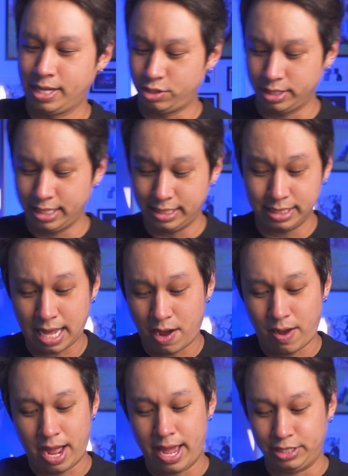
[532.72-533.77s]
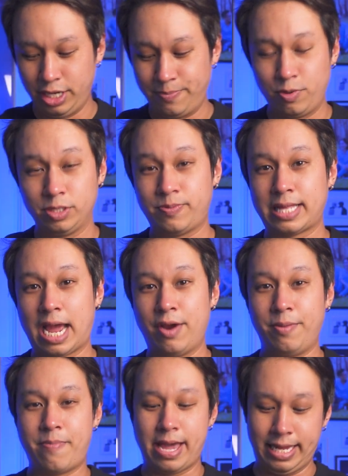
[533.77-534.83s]
So this is how I actually boost my tire
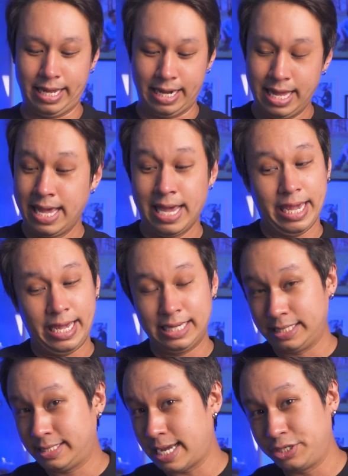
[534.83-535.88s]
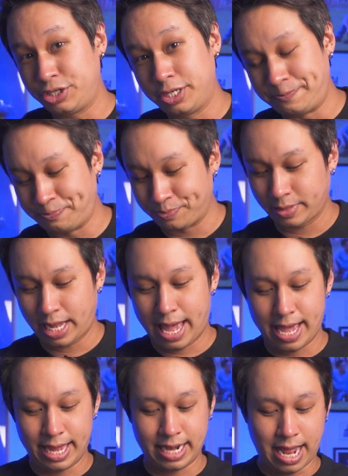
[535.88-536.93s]
repair kit. It's essential,
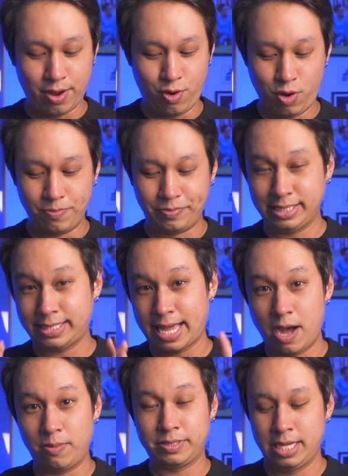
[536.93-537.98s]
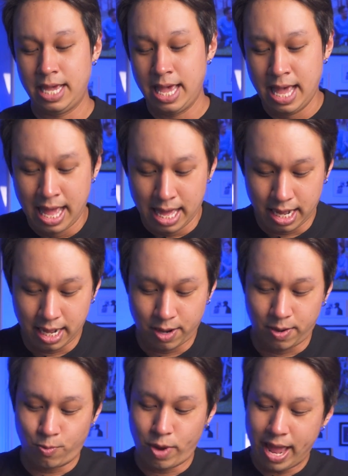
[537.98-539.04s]
and I hope this helps.
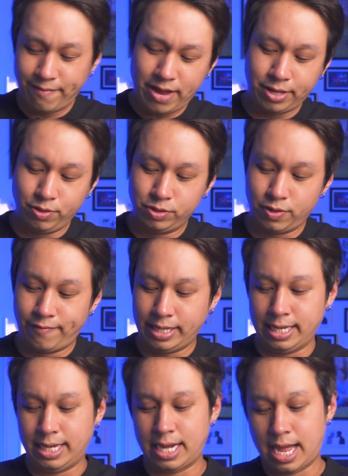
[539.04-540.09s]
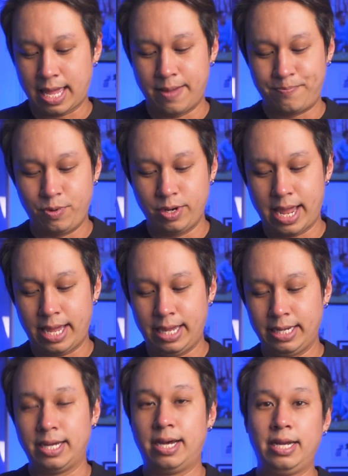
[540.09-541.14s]
Whatever I use over here, I can put
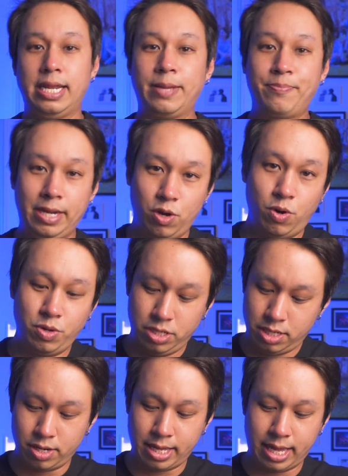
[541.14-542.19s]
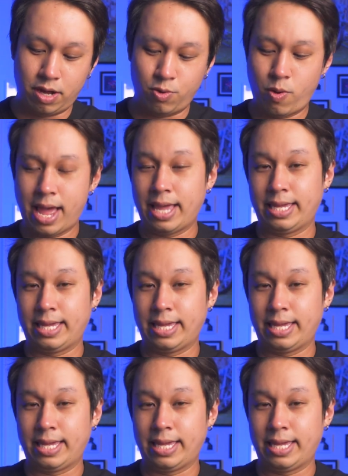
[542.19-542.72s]
in the link below, okay, on where I